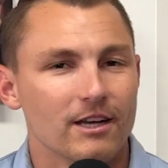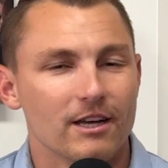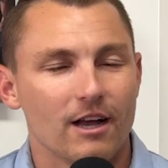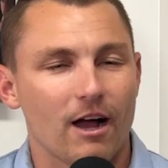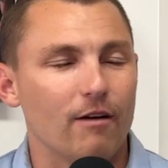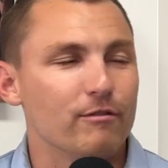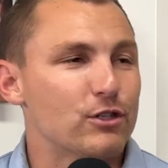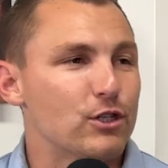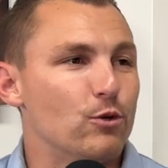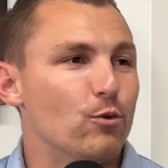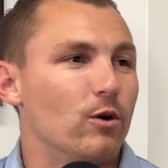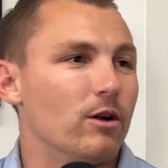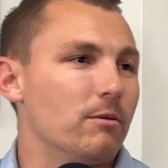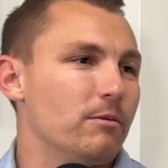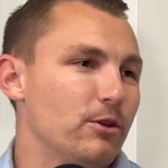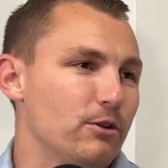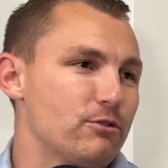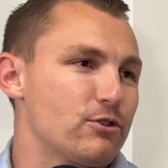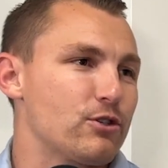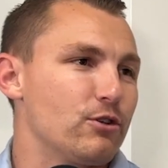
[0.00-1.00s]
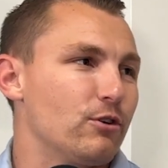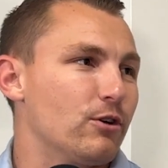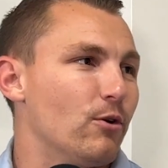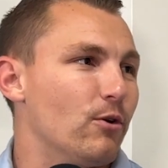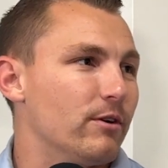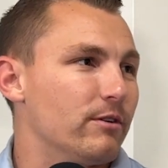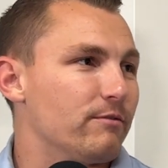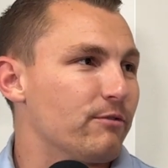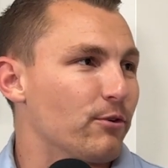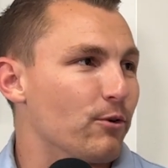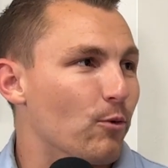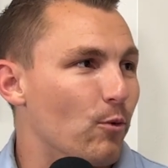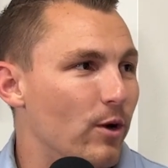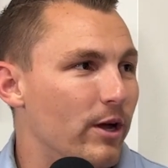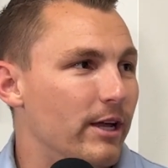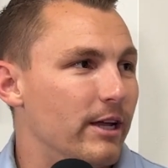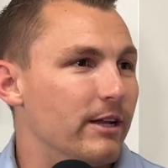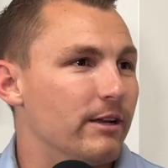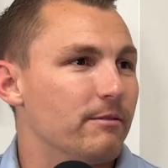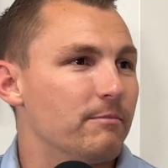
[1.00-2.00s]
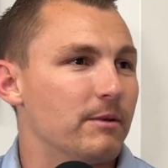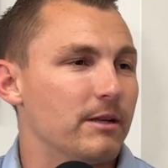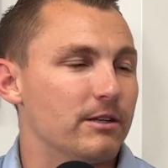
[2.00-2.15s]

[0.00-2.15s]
obviously you're still going for a win.